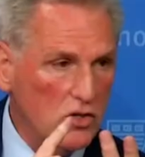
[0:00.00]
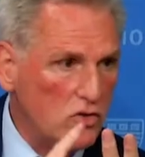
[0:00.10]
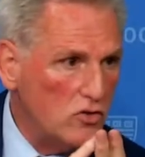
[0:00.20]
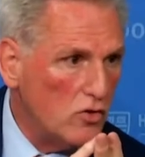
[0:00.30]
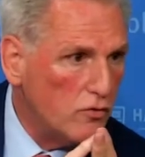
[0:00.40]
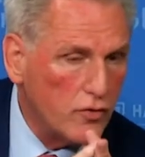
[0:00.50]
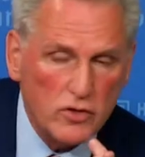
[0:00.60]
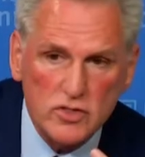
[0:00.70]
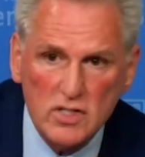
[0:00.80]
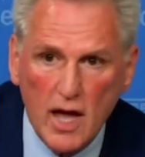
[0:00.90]
This is the
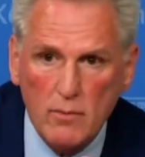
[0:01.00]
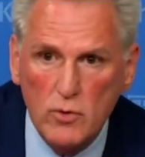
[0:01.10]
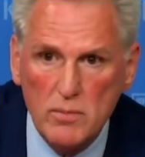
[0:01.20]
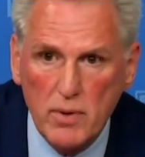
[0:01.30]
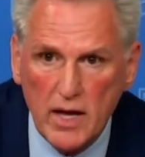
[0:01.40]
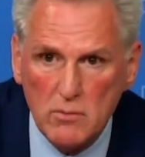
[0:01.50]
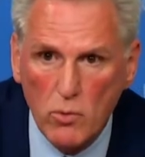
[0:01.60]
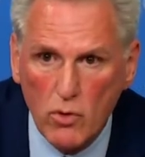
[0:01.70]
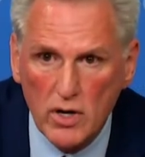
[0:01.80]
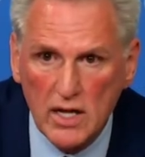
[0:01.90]
first time we paid
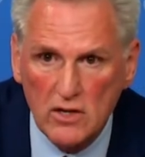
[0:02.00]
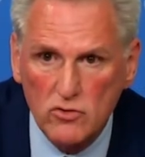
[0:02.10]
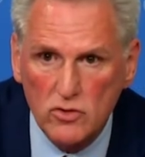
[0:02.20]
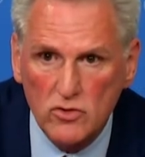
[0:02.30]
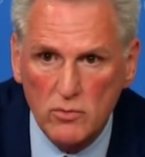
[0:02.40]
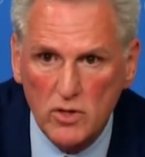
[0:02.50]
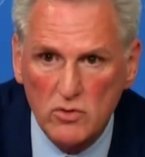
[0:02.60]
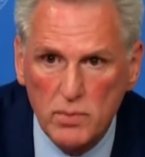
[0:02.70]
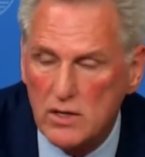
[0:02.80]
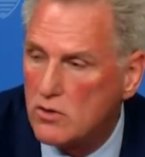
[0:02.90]
more in interest than we
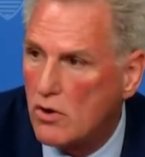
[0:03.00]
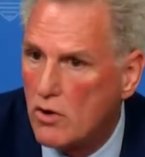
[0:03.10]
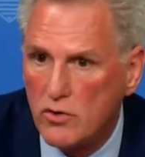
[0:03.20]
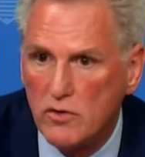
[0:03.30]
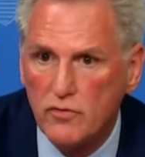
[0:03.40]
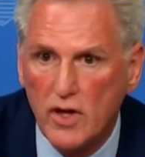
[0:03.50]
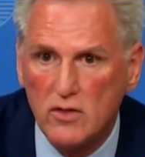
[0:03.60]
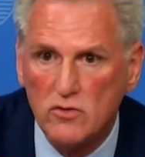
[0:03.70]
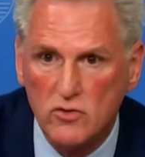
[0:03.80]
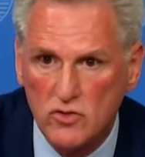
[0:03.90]
spent on our
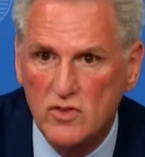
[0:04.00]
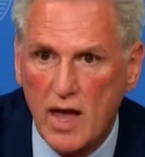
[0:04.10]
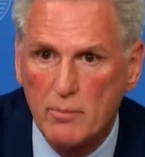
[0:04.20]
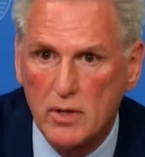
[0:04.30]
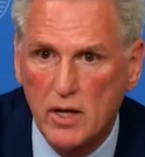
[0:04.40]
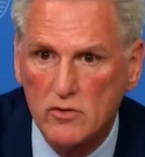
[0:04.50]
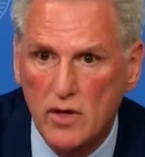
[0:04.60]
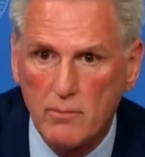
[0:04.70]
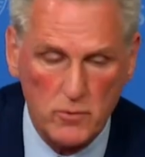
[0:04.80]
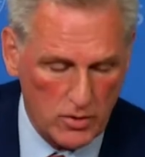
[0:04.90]
defense. It just happened
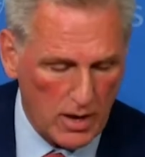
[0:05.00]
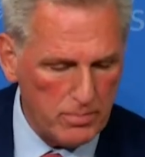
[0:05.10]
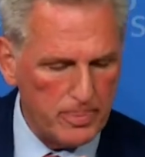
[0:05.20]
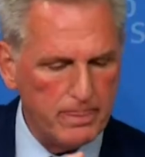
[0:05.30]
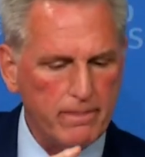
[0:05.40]
last time, okay?